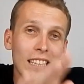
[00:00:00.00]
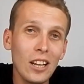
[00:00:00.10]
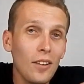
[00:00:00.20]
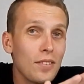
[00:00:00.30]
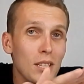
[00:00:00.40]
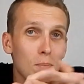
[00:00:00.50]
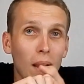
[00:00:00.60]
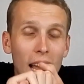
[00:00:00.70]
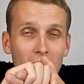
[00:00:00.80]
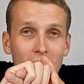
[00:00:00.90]
Little
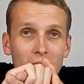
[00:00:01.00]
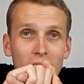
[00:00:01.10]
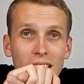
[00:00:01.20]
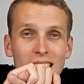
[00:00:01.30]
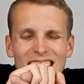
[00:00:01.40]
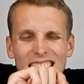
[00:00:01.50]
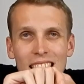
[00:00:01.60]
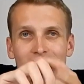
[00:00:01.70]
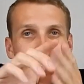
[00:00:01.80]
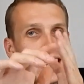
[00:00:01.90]
Obvious blade
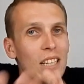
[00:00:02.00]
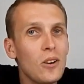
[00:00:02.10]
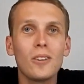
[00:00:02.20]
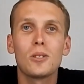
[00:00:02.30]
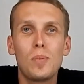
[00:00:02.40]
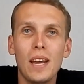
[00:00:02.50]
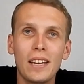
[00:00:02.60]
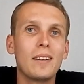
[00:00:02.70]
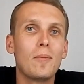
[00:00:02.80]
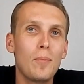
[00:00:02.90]
did not
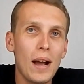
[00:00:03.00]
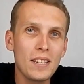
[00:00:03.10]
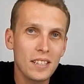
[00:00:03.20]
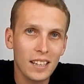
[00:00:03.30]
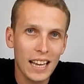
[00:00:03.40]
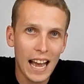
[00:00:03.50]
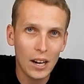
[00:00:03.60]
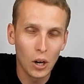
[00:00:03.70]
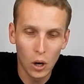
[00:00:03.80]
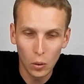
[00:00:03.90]
spin,
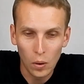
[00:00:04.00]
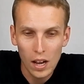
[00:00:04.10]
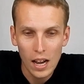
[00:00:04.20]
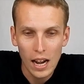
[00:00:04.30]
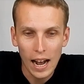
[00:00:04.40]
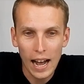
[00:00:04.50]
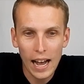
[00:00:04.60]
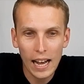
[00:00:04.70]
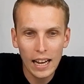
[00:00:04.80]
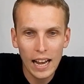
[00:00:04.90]
basically at all.
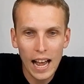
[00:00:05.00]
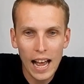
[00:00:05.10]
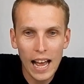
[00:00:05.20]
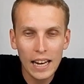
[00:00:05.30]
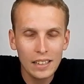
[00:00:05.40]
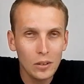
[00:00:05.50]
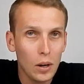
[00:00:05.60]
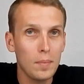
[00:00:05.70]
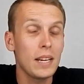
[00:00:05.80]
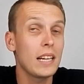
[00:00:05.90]
Uh,
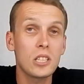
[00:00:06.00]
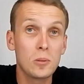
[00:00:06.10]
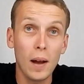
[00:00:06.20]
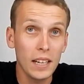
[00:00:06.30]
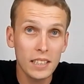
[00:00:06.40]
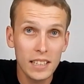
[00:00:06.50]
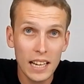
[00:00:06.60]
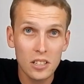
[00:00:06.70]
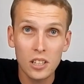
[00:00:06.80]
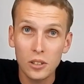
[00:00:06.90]
and, I mean, it spun
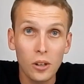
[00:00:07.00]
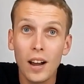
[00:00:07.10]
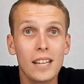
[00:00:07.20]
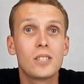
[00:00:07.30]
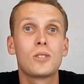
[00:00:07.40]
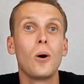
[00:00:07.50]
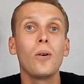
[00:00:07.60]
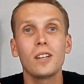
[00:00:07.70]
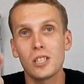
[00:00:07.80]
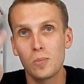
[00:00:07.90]
in testing. You guys
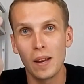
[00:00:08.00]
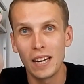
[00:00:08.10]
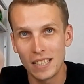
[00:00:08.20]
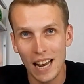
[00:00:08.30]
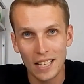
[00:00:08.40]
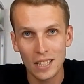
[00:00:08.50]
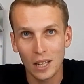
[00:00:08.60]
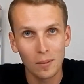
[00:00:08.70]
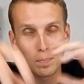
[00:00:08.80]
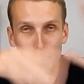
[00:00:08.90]
saw it spin in
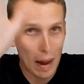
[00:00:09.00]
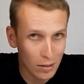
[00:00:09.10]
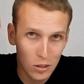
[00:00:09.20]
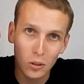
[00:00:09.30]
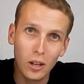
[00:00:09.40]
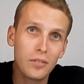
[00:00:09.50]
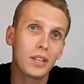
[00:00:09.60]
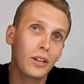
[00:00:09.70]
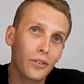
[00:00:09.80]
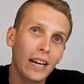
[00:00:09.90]
testing. It bounced
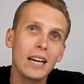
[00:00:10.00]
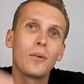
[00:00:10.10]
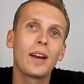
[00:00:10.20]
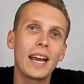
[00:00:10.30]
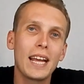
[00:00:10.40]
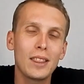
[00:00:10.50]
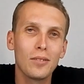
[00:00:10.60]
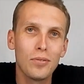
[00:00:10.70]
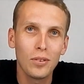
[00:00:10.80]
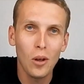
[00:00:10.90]
all over the arena when it
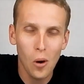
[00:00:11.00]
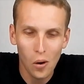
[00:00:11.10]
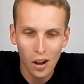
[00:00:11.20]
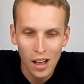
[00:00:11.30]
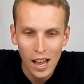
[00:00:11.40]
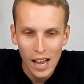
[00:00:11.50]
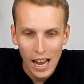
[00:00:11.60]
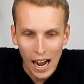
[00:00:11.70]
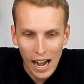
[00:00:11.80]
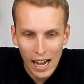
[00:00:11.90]
hit the floor.
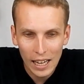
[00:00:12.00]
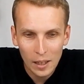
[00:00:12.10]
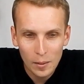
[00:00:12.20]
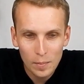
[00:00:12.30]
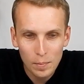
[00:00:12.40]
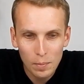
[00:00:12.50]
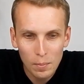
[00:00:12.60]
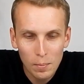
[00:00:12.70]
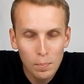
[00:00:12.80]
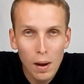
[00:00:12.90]

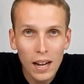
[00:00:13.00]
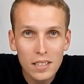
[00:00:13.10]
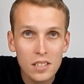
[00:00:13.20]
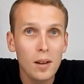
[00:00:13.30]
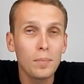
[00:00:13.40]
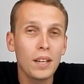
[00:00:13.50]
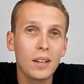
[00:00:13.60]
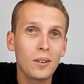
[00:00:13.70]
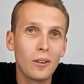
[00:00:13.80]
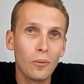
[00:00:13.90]
Um, but
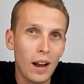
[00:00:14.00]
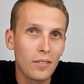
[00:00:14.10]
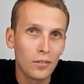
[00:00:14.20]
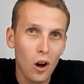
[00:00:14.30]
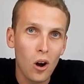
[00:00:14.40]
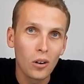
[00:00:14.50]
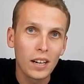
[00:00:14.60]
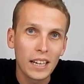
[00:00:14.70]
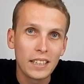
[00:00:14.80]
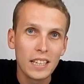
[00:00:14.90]
something went
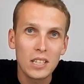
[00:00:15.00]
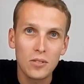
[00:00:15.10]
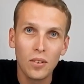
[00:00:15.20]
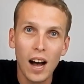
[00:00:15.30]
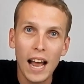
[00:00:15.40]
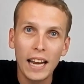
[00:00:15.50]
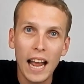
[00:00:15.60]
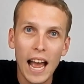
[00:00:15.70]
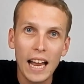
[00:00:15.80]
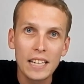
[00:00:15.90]
wrong in this
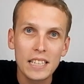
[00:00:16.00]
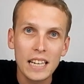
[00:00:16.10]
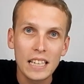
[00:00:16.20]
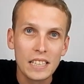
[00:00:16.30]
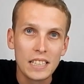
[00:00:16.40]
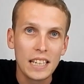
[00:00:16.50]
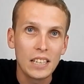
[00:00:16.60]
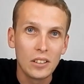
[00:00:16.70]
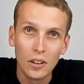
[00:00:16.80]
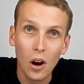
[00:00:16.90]
fight, and it
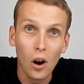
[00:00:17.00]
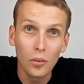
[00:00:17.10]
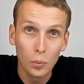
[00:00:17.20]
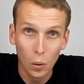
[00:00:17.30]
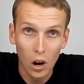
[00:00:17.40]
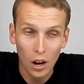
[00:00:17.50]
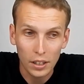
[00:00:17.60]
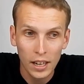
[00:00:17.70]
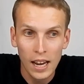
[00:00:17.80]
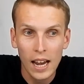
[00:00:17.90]
did not
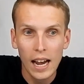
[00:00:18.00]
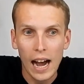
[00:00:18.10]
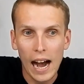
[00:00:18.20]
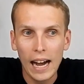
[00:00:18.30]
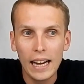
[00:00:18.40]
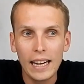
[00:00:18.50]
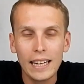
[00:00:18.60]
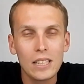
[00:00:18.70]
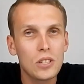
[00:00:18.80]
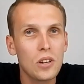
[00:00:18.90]
work.
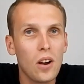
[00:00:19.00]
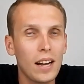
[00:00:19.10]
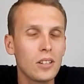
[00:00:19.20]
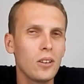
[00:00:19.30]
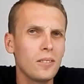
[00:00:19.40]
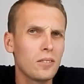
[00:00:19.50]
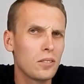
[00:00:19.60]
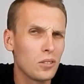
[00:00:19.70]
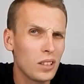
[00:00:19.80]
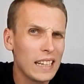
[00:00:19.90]
Uh, so, I
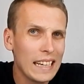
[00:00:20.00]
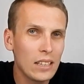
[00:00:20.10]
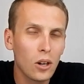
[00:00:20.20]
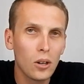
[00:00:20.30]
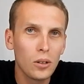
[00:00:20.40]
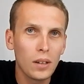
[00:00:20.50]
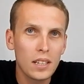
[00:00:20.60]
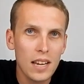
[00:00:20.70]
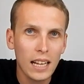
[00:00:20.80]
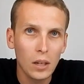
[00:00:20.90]
don't really
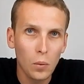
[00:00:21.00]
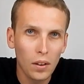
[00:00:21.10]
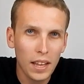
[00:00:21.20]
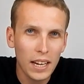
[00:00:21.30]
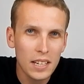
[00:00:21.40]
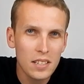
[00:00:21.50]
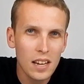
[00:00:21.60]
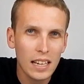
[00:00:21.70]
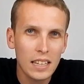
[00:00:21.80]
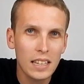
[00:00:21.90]
know exactly what that
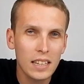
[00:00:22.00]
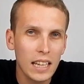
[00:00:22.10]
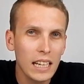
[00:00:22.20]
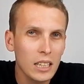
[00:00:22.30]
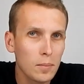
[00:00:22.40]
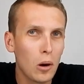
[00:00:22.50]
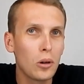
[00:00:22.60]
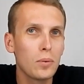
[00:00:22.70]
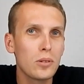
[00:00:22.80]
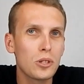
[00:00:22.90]
is. I I think
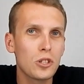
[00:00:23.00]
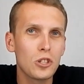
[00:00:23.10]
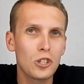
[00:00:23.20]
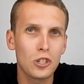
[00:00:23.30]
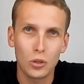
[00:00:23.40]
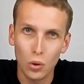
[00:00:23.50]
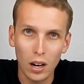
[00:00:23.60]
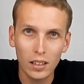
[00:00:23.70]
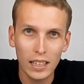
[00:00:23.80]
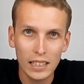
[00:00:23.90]
the motor was just
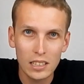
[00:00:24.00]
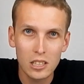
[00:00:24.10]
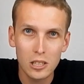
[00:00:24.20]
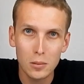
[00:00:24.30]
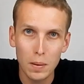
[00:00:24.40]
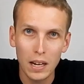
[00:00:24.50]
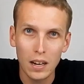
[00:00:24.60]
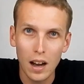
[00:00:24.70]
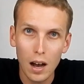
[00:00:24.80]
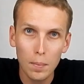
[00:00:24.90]
struggling to
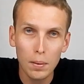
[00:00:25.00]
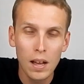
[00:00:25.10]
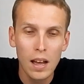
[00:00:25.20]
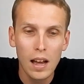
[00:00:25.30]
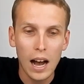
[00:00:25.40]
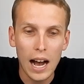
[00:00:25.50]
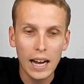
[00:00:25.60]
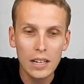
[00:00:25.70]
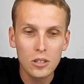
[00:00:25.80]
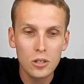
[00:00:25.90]
spin up.
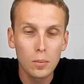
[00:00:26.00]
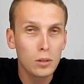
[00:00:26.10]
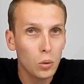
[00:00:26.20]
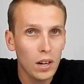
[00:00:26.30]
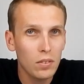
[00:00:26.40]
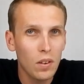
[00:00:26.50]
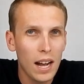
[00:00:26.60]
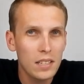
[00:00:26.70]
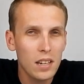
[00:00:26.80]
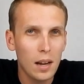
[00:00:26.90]
Uh, so between
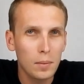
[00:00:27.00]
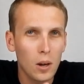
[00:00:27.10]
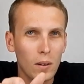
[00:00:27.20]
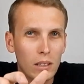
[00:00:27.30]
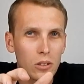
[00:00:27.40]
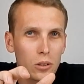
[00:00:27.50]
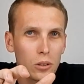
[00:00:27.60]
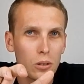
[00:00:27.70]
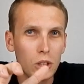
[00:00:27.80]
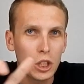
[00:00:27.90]
fights, I'm going
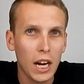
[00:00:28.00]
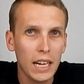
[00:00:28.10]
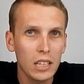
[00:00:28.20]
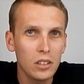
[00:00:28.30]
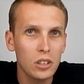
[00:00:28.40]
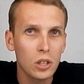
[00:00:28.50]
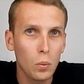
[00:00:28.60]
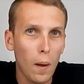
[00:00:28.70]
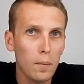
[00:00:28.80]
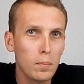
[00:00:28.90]
to
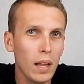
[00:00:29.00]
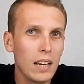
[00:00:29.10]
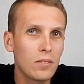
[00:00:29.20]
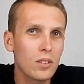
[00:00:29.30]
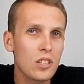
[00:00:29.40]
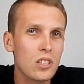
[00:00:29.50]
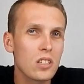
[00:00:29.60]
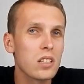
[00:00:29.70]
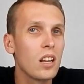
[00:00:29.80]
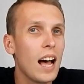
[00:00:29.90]
change the weapon blade for a
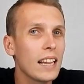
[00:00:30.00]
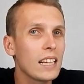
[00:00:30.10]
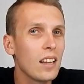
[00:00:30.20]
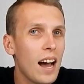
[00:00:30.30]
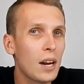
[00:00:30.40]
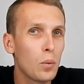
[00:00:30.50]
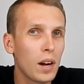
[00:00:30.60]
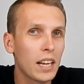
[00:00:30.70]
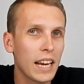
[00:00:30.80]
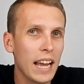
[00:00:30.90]
slightly
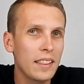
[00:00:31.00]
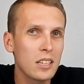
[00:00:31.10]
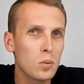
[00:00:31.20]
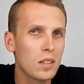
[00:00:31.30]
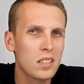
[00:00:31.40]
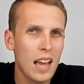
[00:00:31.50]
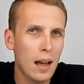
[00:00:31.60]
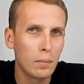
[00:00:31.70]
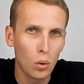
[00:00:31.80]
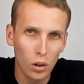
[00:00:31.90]
lighter one again. This one's
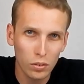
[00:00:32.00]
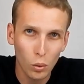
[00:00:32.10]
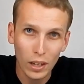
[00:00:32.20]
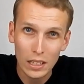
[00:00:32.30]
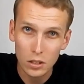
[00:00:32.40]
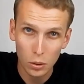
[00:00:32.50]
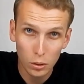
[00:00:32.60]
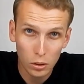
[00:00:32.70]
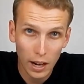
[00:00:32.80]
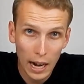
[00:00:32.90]
down more at
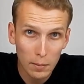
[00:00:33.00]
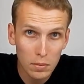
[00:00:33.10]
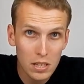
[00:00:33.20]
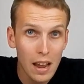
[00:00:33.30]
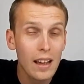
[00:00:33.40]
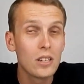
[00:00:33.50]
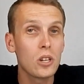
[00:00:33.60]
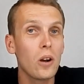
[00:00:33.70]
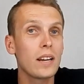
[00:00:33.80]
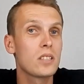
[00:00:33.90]
forty-two grams.
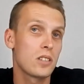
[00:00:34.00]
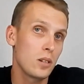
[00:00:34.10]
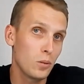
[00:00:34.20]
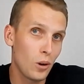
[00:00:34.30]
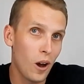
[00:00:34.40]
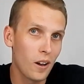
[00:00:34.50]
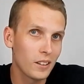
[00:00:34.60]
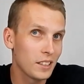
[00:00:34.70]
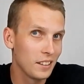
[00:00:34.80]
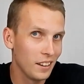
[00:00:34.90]
So it's still
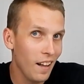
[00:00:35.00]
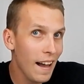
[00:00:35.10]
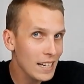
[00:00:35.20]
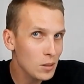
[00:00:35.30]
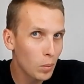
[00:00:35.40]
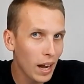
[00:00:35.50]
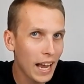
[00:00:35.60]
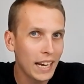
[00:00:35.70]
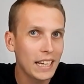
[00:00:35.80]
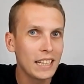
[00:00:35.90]
not light by